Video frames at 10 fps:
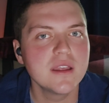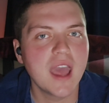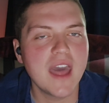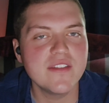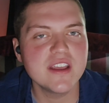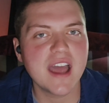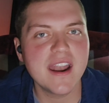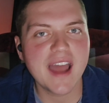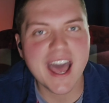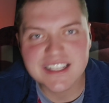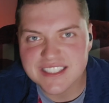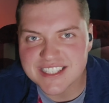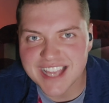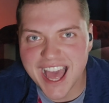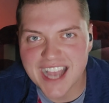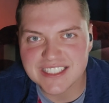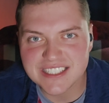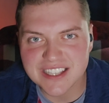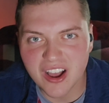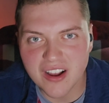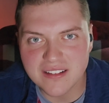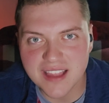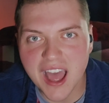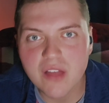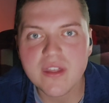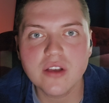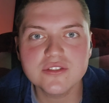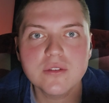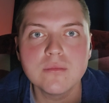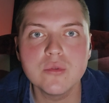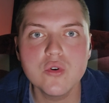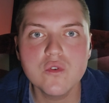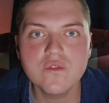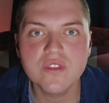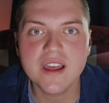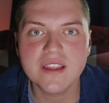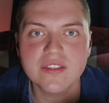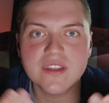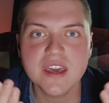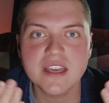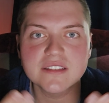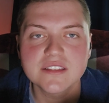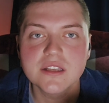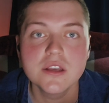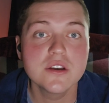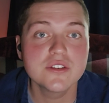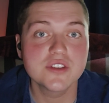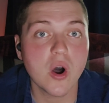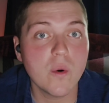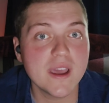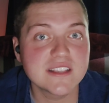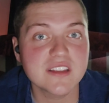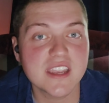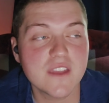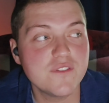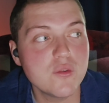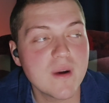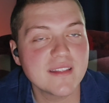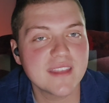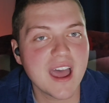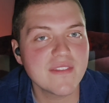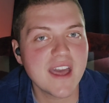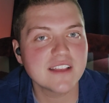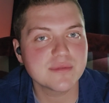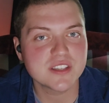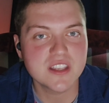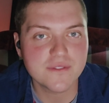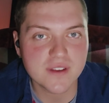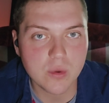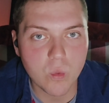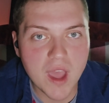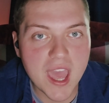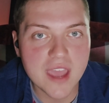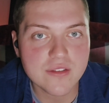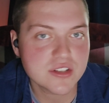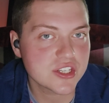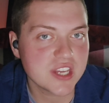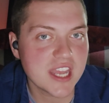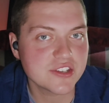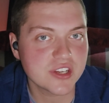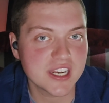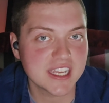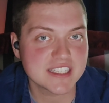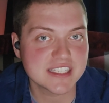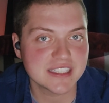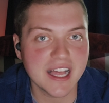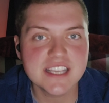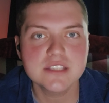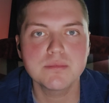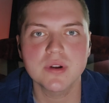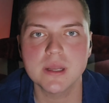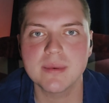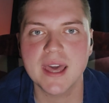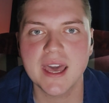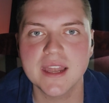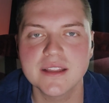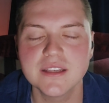And as these axes hung down, they also moved like this. So it's like if you went down that specific way, there's a chance you're going to get sliced pretty bad.